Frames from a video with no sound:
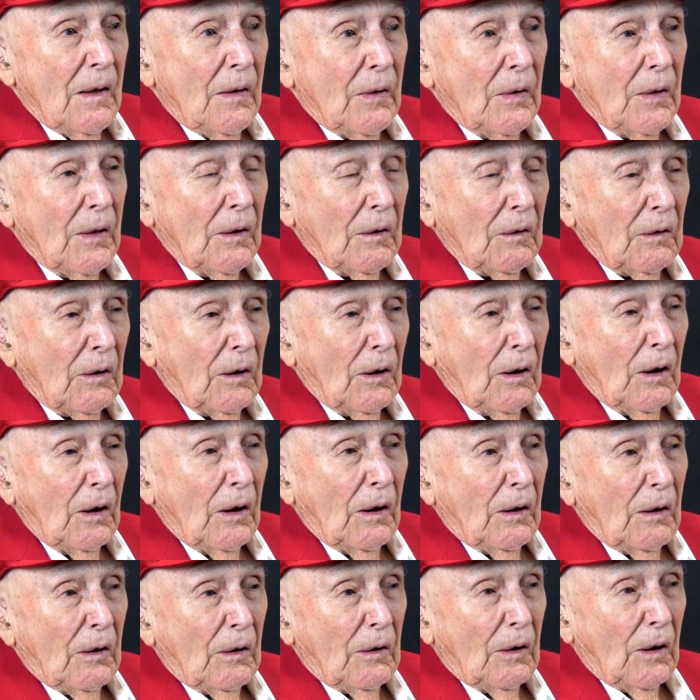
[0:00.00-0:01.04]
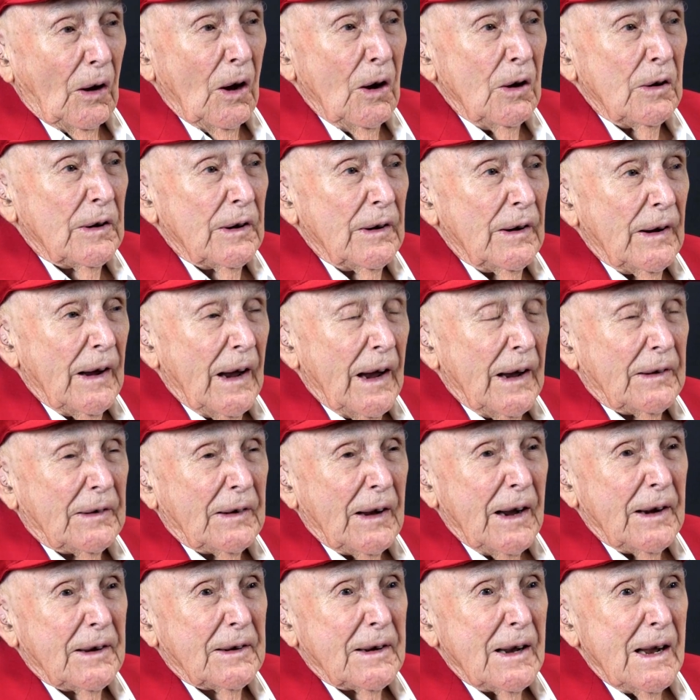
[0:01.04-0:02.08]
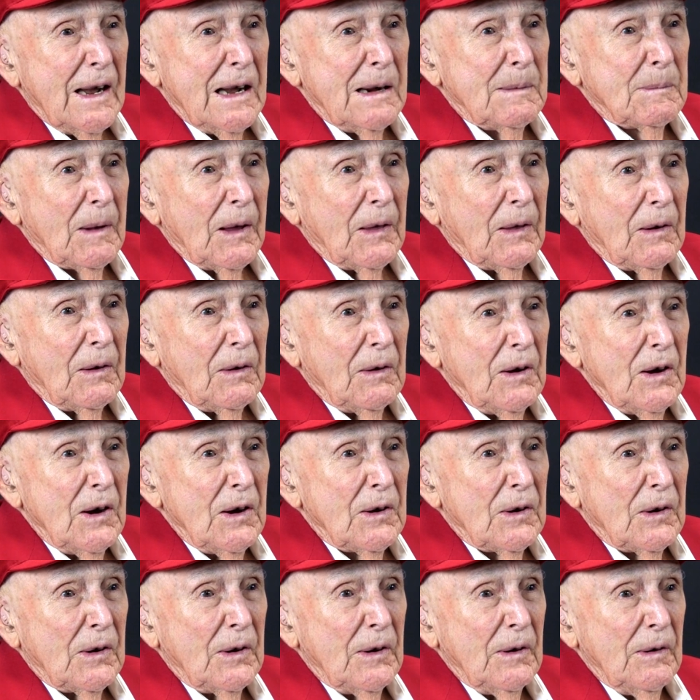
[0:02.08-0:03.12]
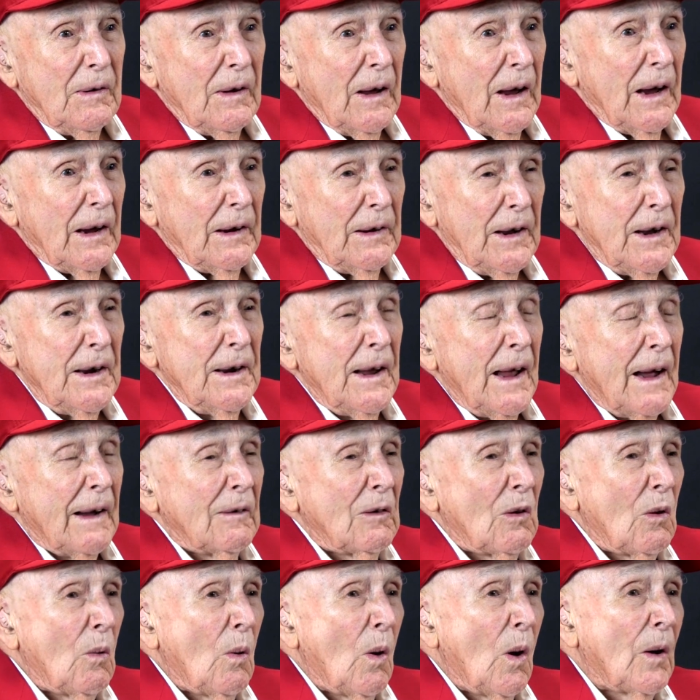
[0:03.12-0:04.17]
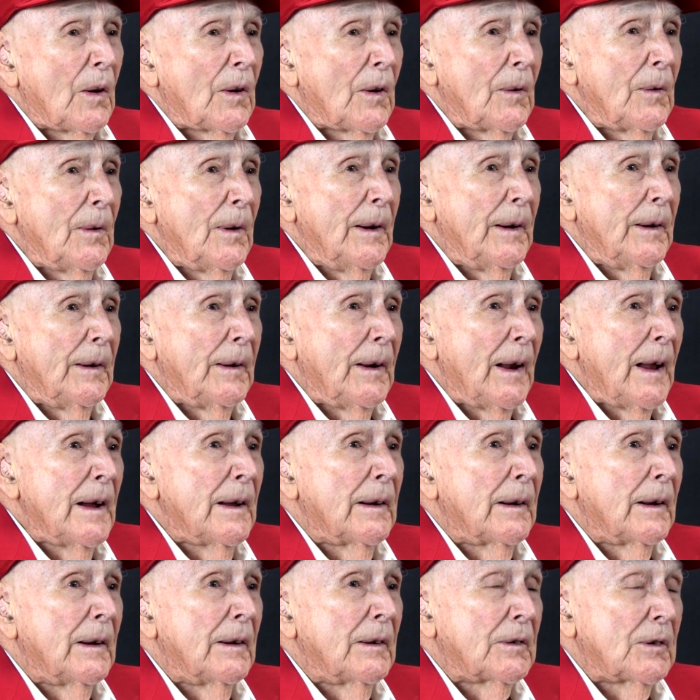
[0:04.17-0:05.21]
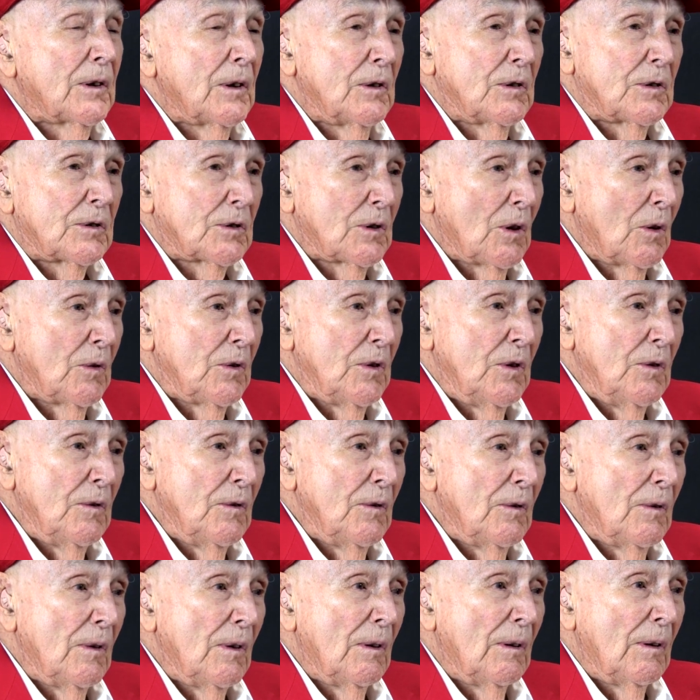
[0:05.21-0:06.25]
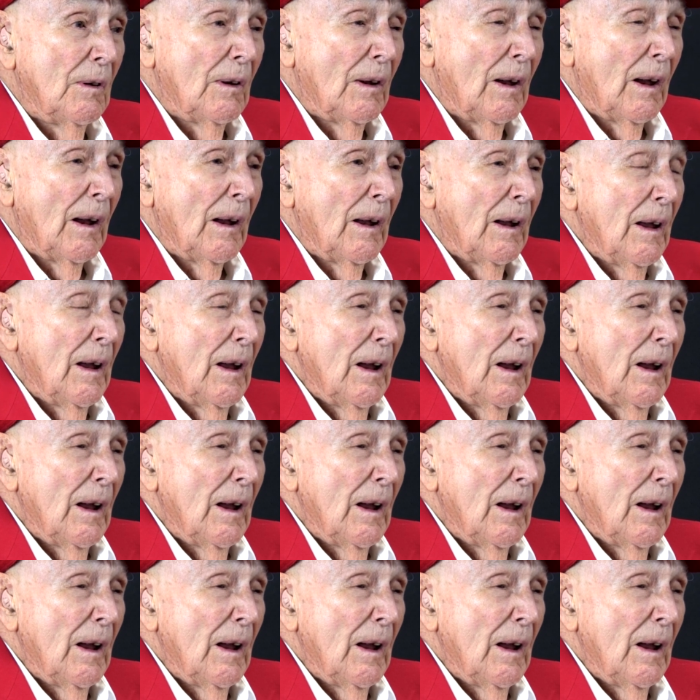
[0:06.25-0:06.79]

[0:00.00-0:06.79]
The Longer at that time of the year didn't have no water running down into, so you